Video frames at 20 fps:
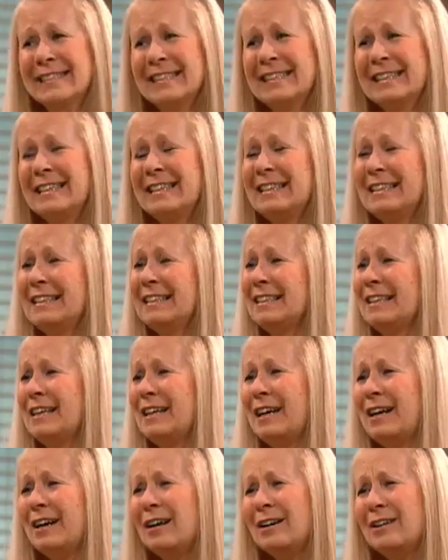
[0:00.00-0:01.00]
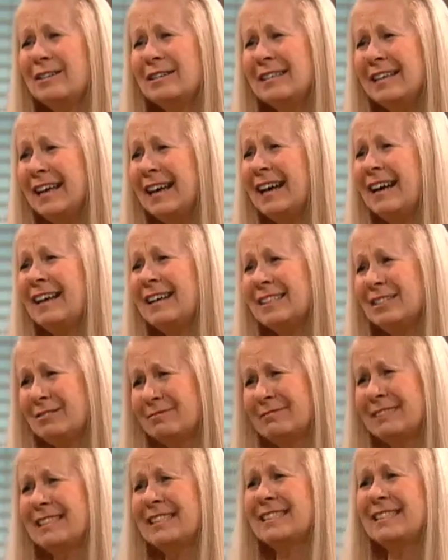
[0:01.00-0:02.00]
you something good. Oh, why are yeah, you
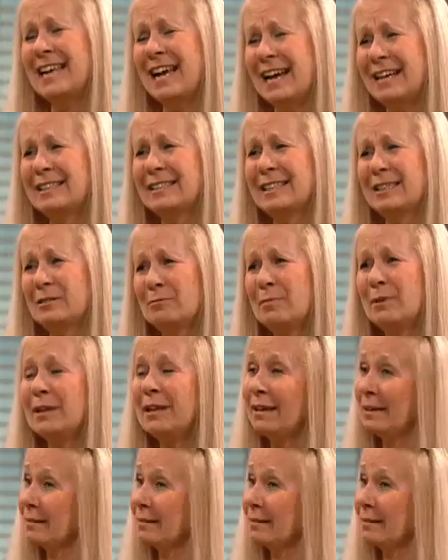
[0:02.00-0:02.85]
crying? Oh, exactly. Oh, but